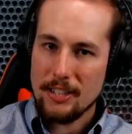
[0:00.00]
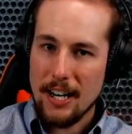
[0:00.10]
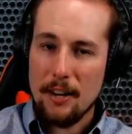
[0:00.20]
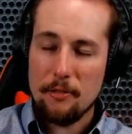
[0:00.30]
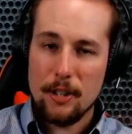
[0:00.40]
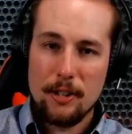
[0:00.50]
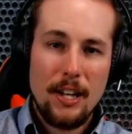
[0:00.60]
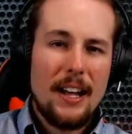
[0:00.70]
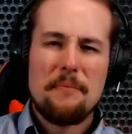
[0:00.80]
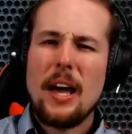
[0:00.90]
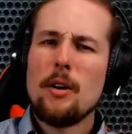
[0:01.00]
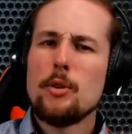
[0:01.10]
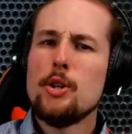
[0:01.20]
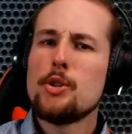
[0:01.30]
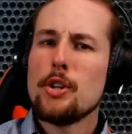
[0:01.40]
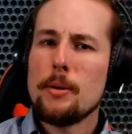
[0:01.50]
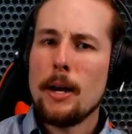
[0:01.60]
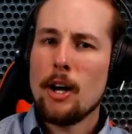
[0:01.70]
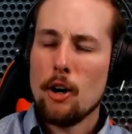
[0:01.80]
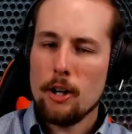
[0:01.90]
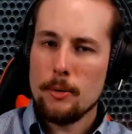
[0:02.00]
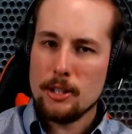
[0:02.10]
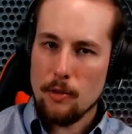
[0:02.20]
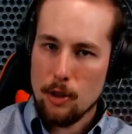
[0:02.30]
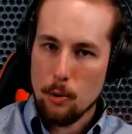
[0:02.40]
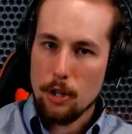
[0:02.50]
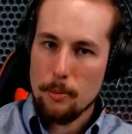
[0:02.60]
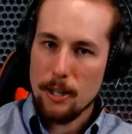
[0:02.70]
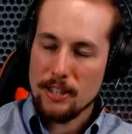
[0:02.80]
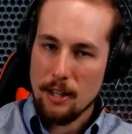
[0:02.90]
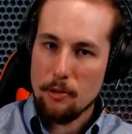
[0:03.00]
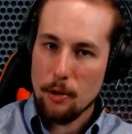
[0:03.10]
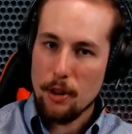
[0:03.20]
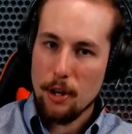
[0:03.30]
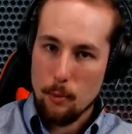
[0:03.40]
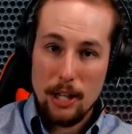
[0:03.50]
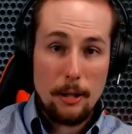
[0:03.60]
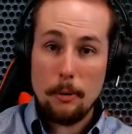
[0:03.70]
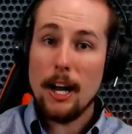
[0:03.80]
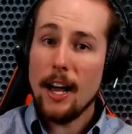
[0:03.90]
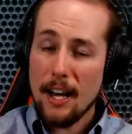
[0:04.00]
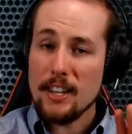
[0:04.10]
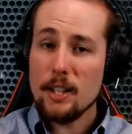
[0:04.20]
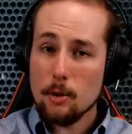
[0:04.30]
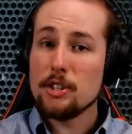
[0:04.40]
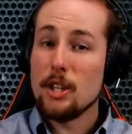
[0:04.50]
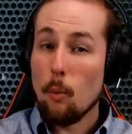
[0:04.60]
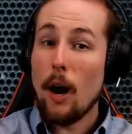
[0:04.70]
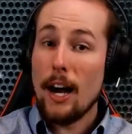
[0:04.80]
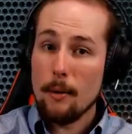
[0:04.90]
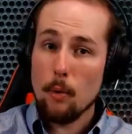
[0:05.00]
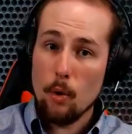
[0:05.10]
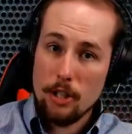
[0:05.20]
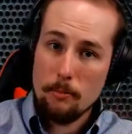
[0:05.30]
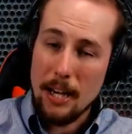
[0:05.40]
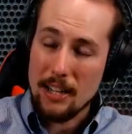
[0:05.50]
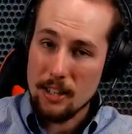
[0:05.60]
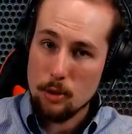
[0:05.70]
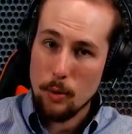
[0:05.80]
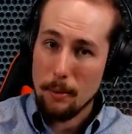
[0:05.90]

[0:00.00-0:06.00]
And I feel I don't usually make arguments of authority because I feel that they're weak, but I, I think you'll see why I'm going to make this one.